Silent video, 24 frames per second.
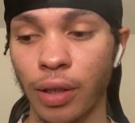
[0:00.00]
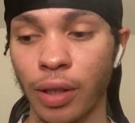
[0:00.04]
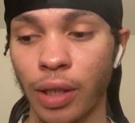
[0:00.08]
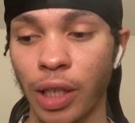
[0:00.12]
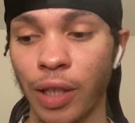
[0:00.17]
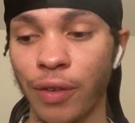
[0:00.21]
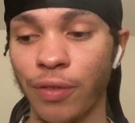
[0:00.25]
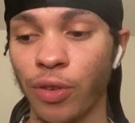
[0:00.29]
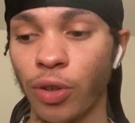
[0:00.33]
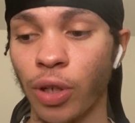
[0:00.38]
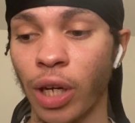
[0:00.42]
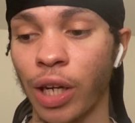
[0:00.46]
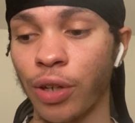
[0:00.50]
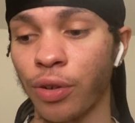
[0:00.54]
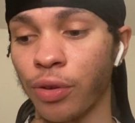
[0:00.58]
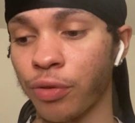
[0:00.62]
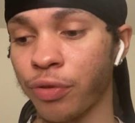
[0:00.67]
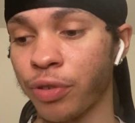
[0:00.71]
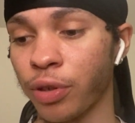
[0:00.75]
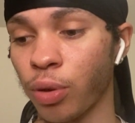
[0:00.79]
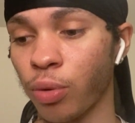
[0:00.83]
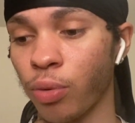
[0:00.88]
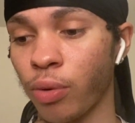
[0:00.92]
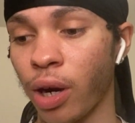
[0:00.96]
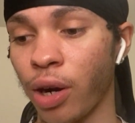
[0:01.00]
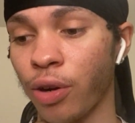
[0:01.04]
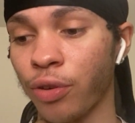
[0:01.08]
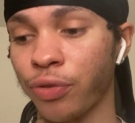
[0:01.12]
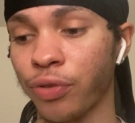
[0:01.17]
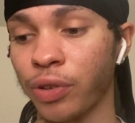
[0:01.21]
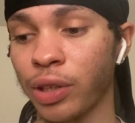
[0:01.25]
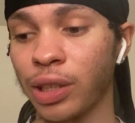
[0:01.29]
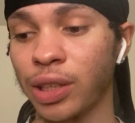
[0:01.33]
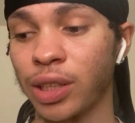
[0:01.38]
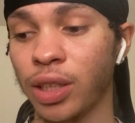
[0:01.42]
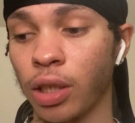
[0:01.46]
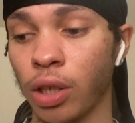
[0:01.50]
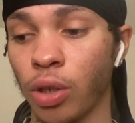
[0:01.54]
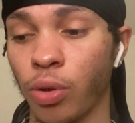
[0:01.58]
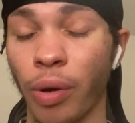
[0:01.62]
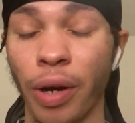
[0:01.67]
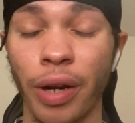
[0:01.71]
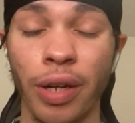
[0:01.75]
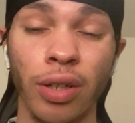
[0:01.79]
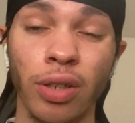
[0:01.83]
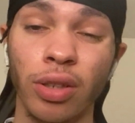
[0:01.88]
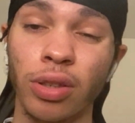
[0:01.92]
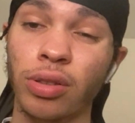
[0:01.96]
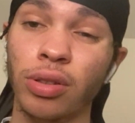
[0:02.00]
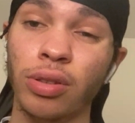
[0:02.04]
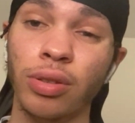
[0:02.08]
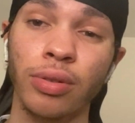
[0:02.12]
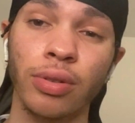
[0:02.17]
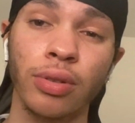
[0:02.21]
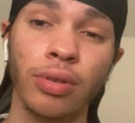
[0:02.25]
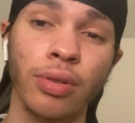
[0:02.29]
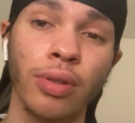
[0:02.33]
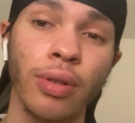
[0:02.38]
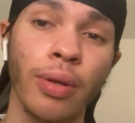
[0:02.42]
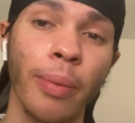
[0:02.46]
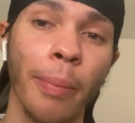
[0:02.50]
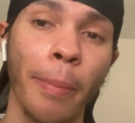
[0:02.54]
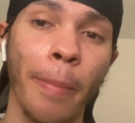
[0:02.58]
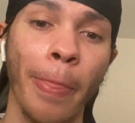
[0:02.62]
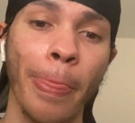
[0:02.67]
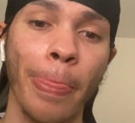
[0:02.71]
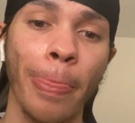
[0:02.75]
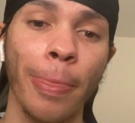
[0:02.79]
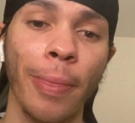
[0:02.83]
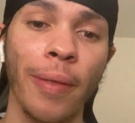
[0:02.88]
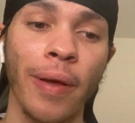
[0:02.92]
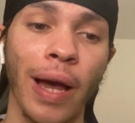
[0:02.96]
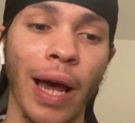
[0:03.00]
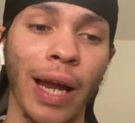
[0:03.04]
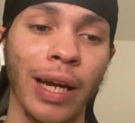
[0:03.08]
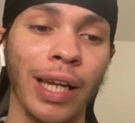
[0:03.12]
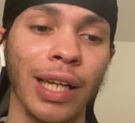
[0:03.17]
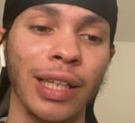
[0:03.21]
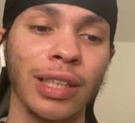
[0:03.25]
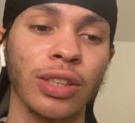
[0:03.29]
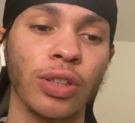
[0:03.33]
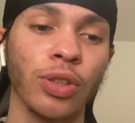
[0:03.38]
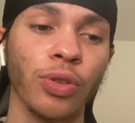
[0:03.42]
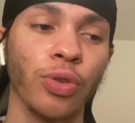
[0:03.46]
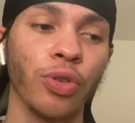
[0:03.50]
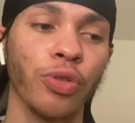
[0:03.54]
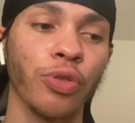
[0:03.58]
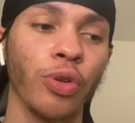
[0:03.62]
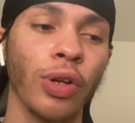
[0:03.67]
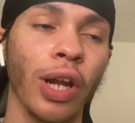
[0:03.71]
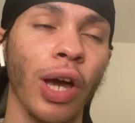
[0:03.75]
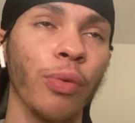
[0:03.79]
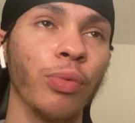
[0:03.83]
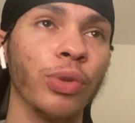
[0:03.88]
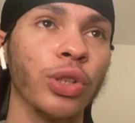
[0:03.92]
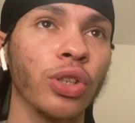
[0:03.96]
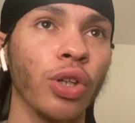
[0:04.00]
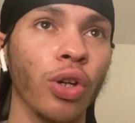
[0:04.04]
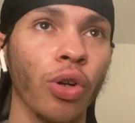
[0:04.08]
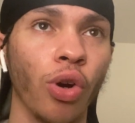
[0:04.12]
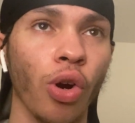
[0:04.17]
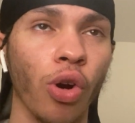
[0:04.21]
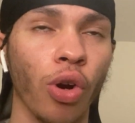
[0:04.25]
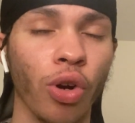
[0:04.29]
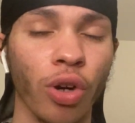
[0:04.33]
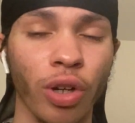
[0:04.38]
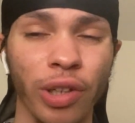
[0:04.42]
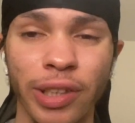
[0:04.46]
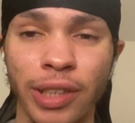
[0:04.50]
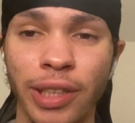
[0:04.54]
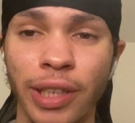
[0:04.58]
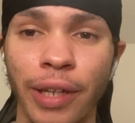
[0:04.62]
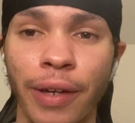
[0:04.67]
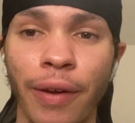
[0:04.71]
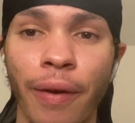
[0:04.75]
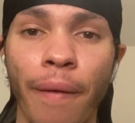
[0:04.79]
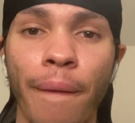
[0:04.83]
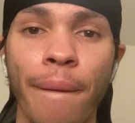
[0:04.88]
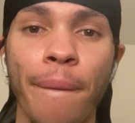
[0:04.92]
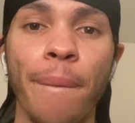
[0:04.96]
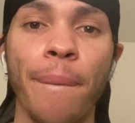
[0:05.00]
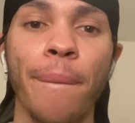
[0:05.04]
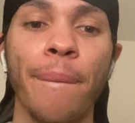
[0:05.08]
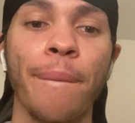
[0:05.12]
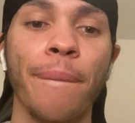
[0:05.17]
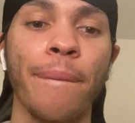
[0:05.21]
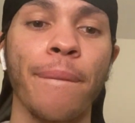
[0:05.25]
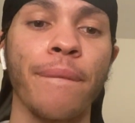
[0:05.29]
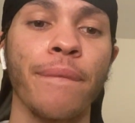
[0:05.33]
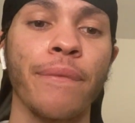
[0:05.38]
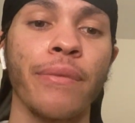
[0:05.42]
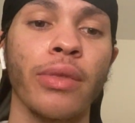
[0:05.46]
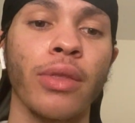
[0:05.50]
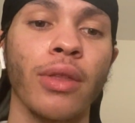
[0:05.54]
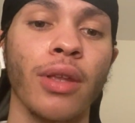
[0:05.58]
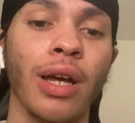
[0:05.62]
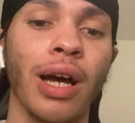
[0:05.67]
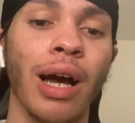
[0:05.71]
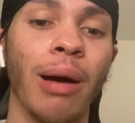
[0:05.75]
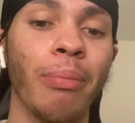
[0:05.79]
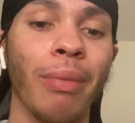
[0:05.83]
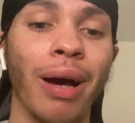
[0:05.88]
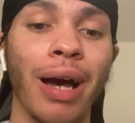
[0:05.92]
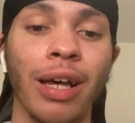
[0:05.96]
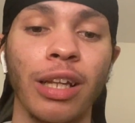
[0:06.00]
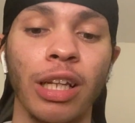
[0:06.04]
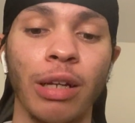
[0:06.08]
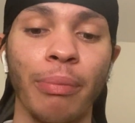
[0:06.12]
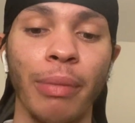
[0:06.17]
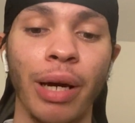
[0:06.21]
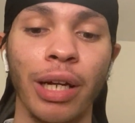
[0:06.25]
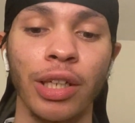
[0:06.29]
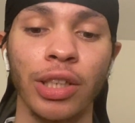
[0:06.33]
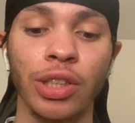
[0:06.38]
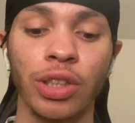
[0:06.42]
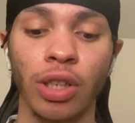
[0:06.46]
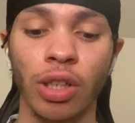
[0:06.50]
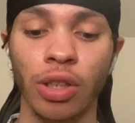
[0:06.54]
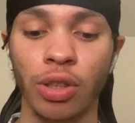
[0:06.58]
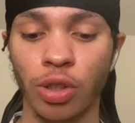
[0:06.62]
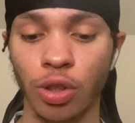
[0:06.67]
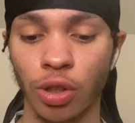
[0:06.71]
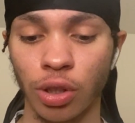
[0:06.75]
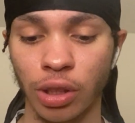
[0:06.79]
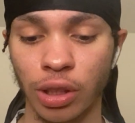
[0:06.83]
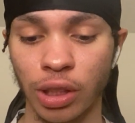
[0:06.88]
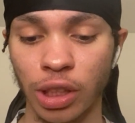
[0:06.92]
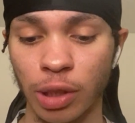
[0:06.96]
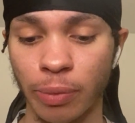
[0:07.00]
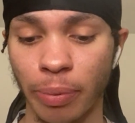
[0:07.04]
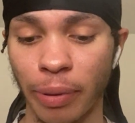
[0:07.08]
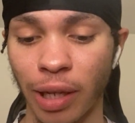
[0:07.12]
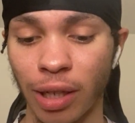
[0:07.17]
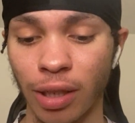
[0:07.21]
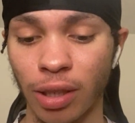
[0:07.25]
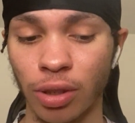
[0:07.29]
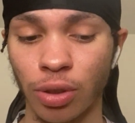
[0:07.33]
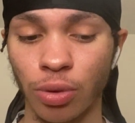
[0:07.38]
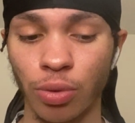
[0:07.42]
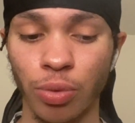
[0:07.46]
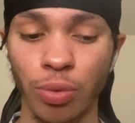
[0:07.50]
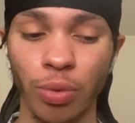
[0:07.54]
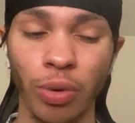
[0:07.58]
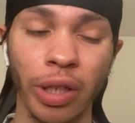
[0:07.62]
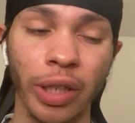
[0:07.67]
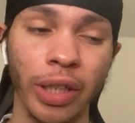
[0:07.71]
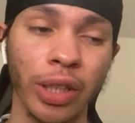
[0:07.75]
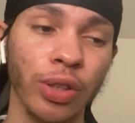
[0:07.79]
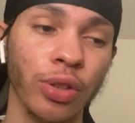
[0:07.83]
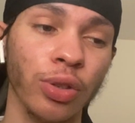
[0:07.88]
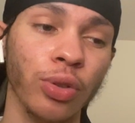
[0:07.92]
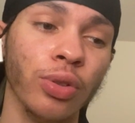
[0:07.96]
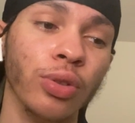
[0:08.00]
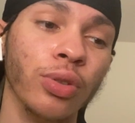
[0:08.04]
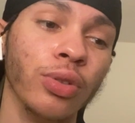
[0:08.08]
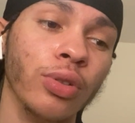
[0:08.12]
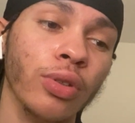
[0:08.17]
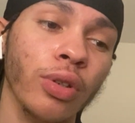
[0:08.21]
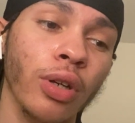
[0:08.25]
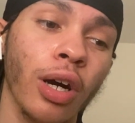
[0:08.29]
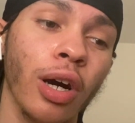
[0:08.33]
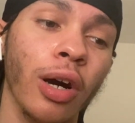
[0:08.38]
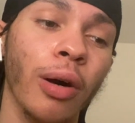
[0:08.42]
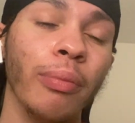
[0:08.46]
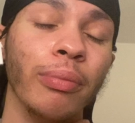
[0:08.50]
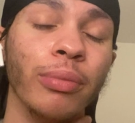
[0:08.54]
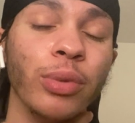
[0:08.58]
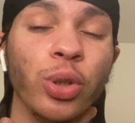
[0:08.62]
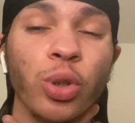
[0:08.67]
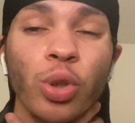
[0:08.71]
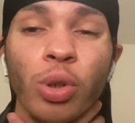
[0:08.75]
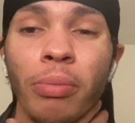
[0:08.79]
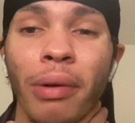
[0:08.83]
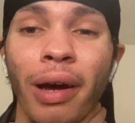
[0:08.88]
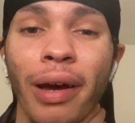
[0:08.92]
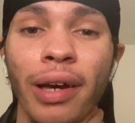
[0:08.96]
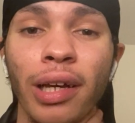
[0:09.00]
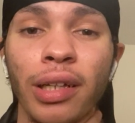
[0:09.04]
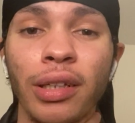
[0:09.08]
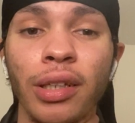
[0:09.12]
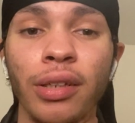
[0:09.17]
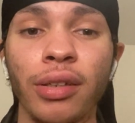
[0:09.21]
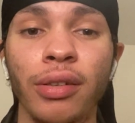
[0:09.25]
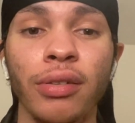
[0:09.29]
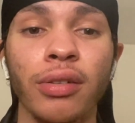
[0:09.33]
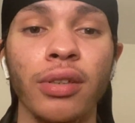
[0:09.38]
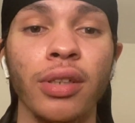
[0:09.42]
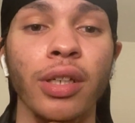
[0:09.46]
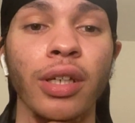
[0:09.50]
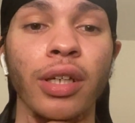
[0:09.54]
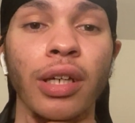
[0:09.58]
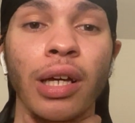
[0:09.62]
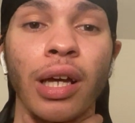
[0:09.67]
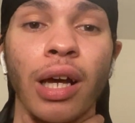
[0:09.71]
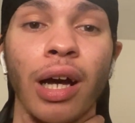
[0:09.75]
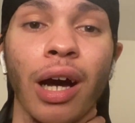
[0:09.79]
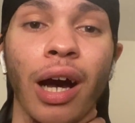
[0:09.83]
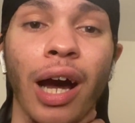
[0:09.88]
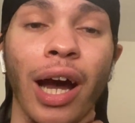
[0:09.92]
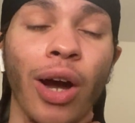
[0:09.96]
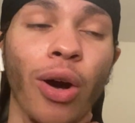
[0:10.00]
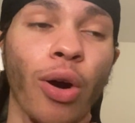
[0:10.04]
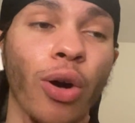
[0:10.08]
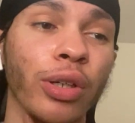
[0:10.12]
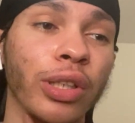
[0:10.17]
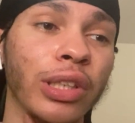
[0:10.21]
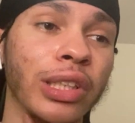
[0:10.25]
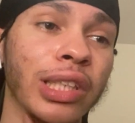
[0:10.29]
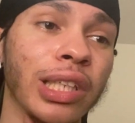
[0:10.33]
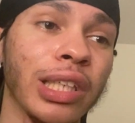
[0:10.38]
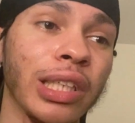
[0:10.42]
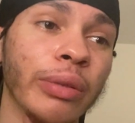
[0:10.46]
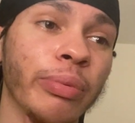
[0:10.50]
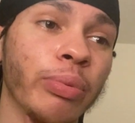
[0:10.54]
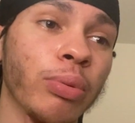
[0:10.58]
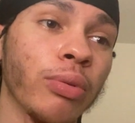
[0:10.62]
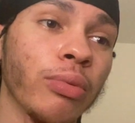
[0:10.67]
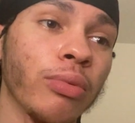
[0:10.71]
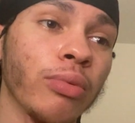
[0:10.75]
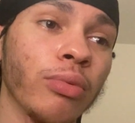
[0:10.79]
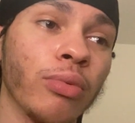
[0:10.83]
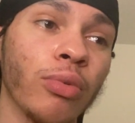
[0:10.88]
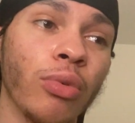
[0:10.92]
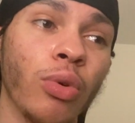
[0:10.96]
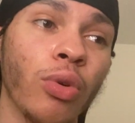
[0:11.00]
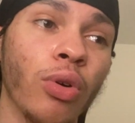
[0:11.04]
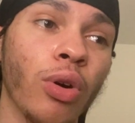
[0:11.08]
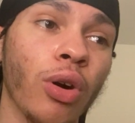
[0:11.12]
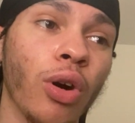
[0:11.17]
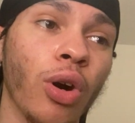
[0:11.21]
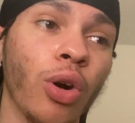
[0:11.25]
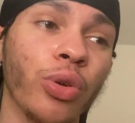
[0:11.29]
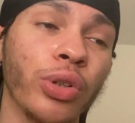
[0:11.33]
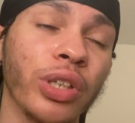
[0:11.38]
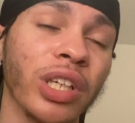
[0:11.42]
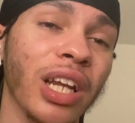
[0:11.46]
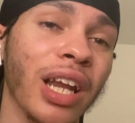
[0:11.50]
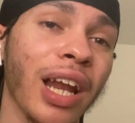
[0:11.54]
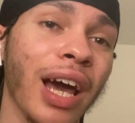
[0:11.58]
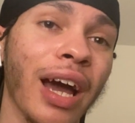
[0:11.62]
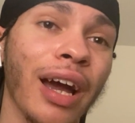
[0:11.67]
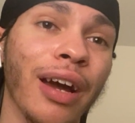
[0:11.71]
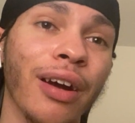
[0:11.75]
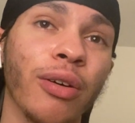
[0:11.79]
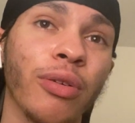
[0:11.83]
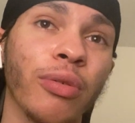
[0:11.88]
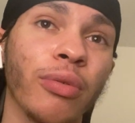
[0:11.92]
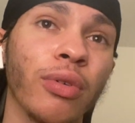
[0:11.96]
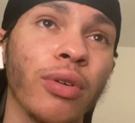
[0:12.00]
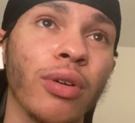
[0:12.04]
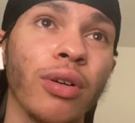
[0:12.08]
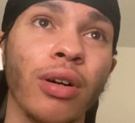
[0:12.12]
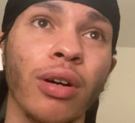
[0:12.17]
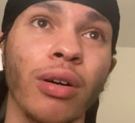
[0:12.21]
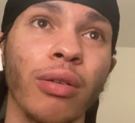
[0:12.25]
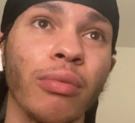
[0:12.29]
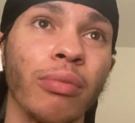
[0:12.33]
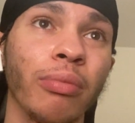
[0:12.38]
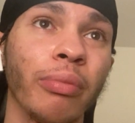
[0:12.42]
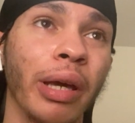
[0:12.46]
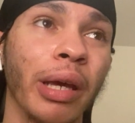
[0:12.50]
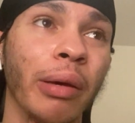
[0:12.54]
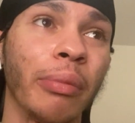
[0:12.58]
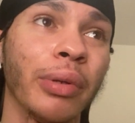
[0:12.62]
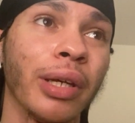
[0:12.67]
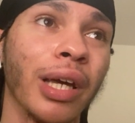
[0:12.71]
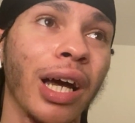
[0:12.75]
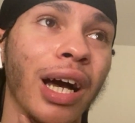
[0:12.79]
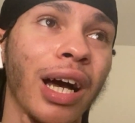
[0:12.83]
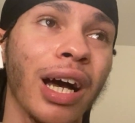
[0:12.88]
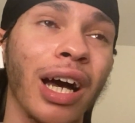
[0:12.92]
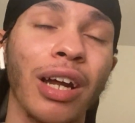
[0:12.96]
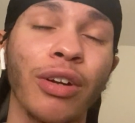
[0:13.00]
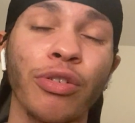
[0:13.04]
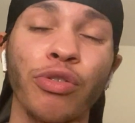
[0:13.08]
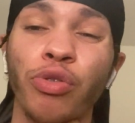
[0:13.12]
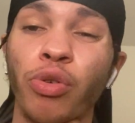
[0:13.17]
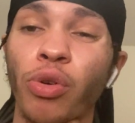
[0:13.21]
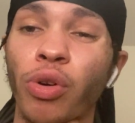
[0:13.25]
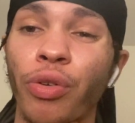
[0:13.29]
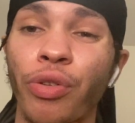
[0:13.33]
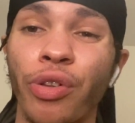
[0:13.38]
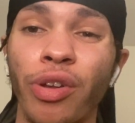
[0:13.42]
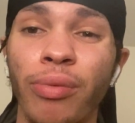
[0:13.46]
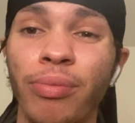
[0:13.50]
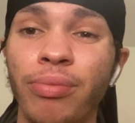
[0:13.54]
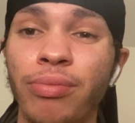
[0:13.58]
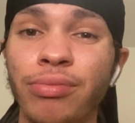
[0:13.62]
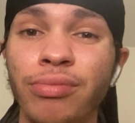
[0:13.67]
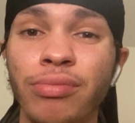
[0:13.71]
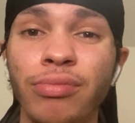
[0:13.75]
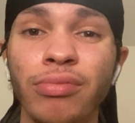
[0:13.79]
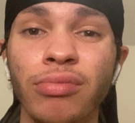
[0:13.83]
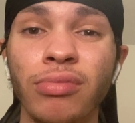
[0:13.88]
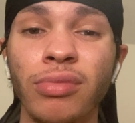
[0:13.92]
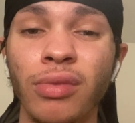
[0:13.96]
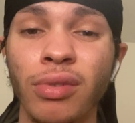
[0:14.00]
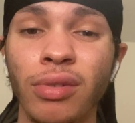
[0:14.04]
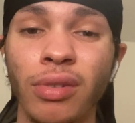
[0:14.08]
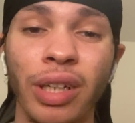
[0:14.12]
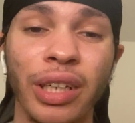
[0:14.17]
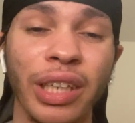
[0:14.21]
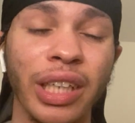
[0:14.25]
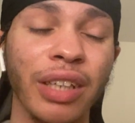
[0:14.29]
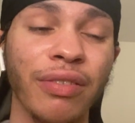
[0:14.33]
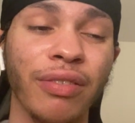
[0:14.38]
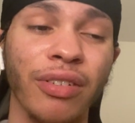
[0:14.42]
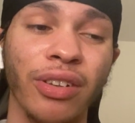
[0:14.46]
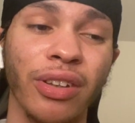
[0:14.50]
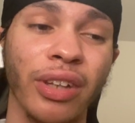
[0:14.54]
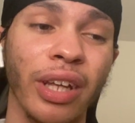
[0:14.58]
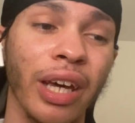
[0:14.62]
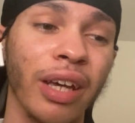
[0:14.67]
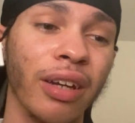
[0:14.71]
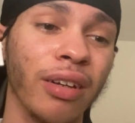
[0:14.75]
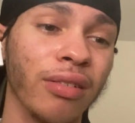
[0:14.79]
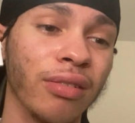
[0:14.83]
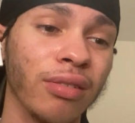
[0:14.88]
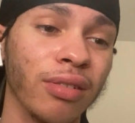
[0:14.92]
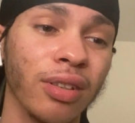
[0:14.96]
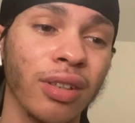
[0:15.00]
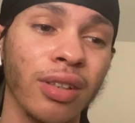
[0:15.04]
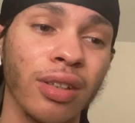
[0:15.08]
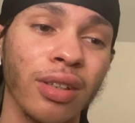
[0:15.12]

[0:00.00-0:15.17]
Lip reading: Even though I don't think Ralph is the greatest, and I still feel like we should have got Conte, I'm behind the manager because these players really do do my head in. I honestly only like maybe a handful of them, and even then,